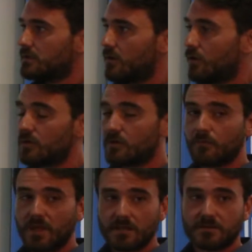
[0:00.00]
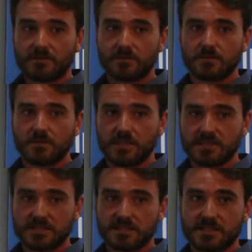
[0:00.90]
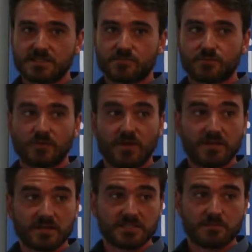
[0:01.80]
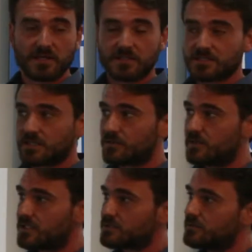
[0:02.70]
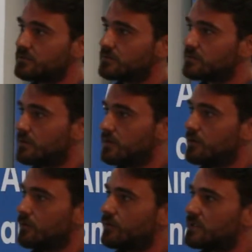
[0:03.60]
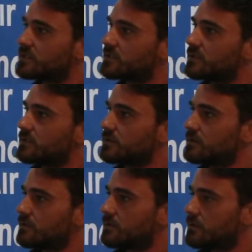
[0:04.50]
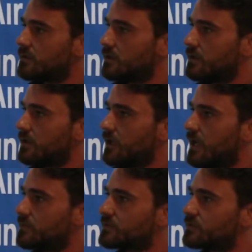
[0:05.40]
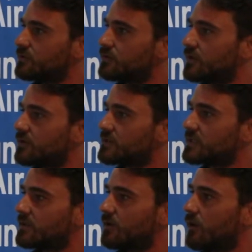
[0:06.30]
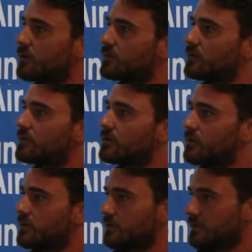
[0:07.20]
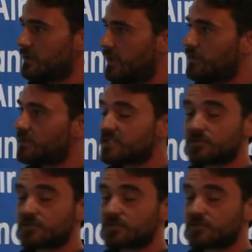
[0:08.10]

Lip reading: All the melt is assessed through the energy balance calculation, which helps you to understand all the energy